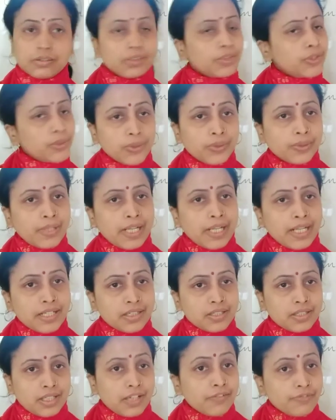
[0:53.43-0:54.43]
You know
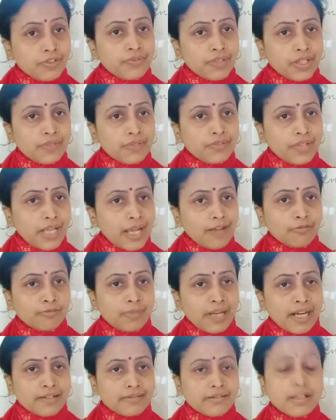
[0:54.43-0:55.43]
that everywhere we have
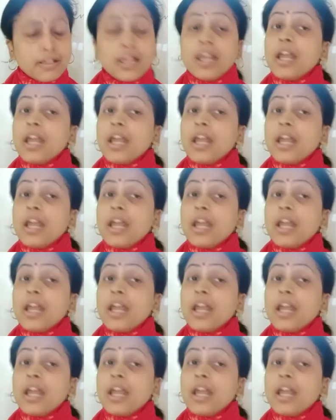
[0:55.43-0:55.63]
plants,